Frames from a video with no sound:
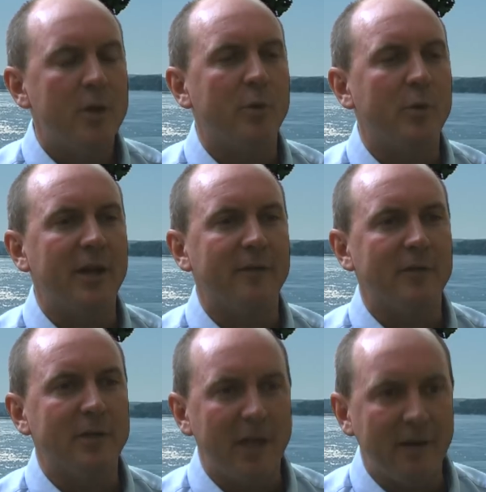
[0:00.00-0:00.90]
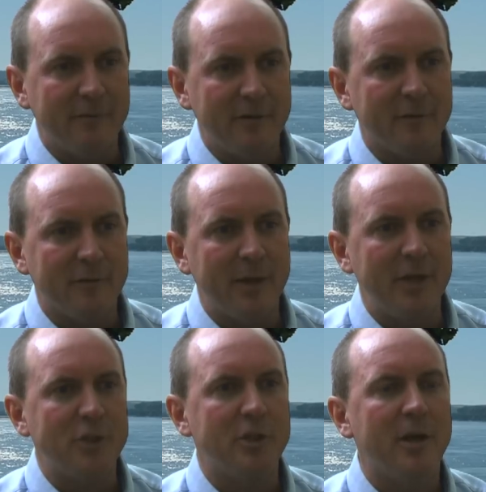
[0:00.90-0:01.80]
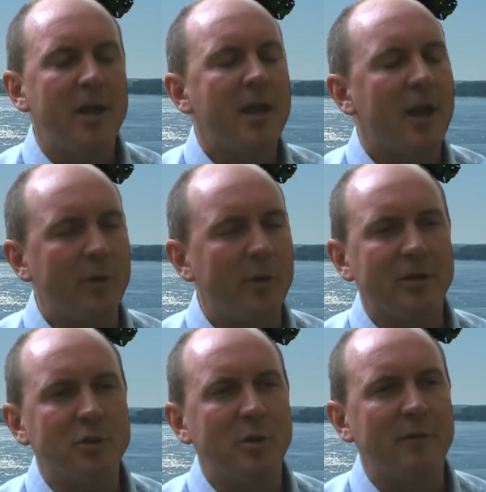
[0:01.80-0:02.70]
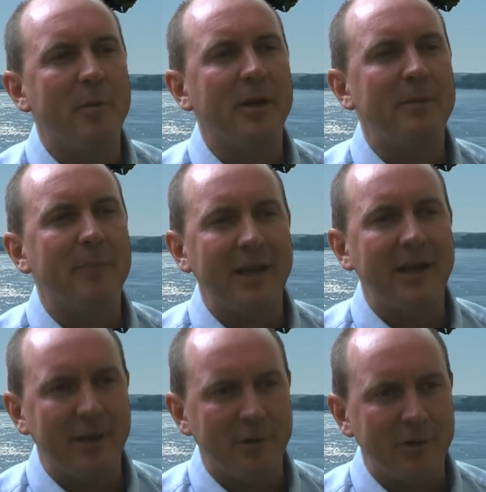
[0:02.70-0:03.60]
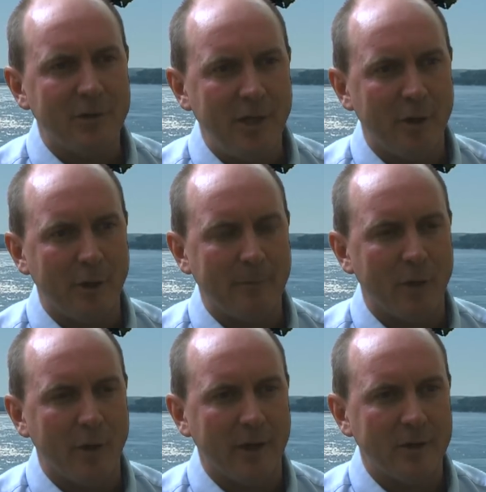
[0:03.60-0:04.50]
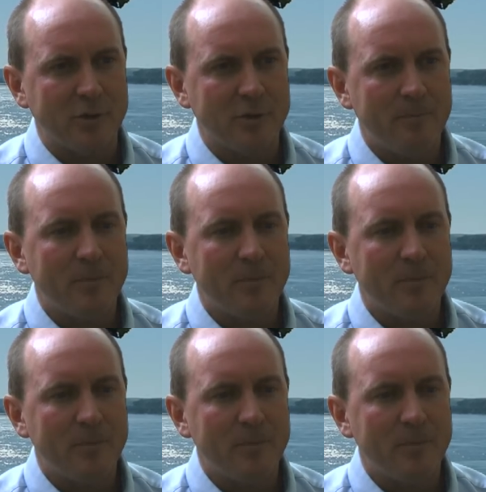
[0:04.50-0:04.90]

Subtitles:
We have a lot of information, and we also have a money-back guarantee on our products.